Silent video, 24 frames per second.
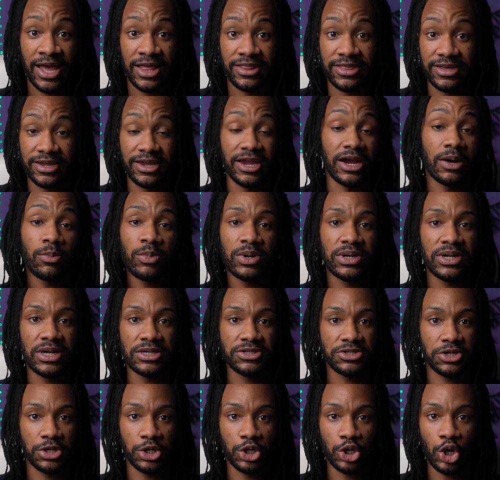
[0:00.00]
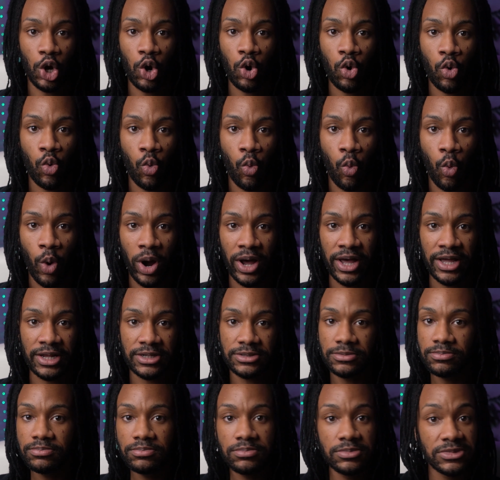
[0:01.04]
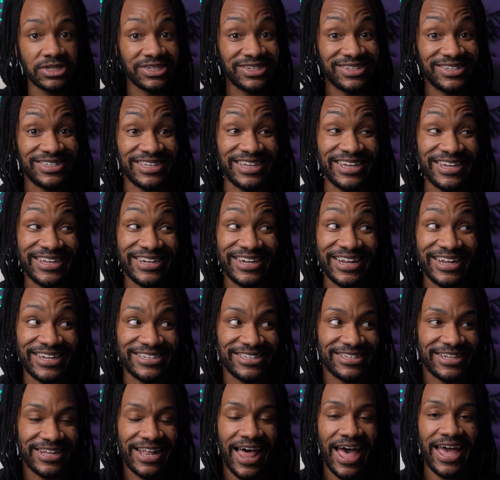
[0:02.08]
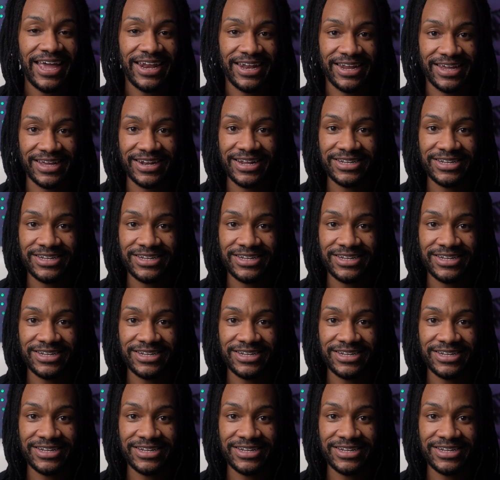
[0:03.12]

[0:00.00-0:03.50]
the camera doesn't know what scene it's lighting.